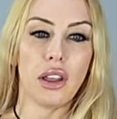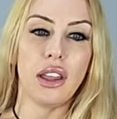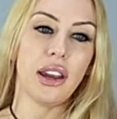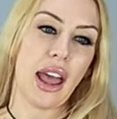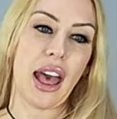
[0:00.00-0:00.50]

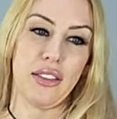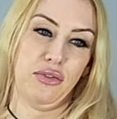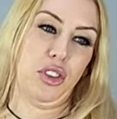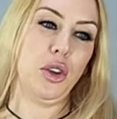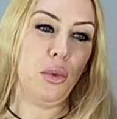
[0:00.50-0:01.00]

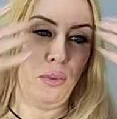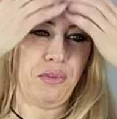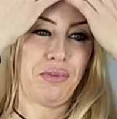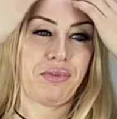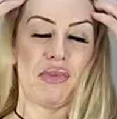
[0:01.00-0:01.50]
You
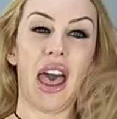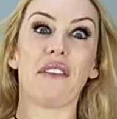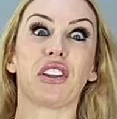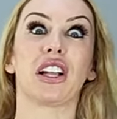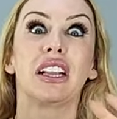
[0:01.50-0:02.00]

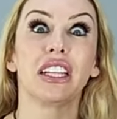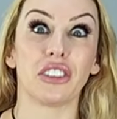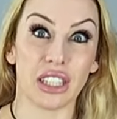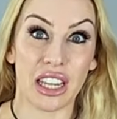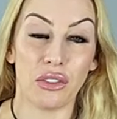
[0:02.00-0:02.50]
have to
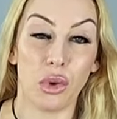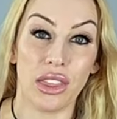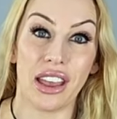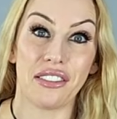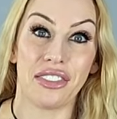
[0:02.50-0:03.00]
clearly have
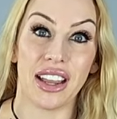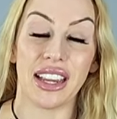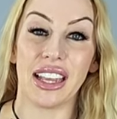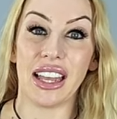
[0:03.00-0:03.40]
won that fight.